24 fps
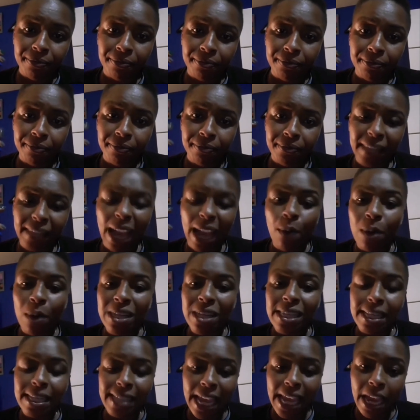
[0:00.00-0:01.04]
That
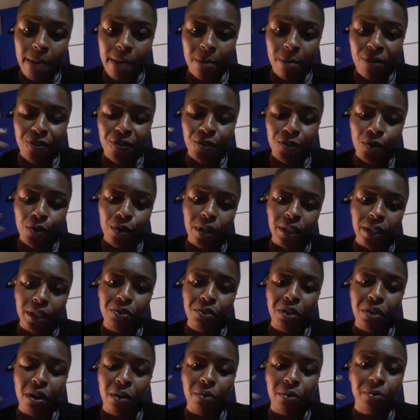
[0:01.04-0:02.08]
wasn't there before,
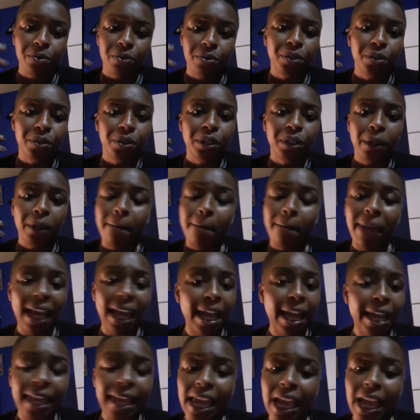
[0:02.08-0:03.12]

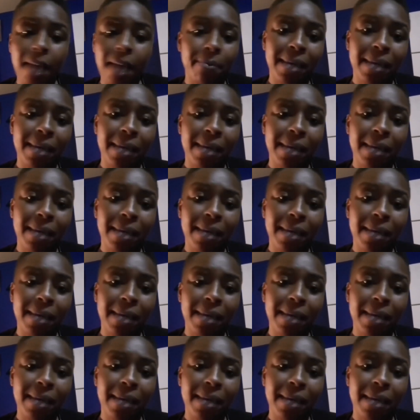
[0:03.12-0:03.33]
Bandcamp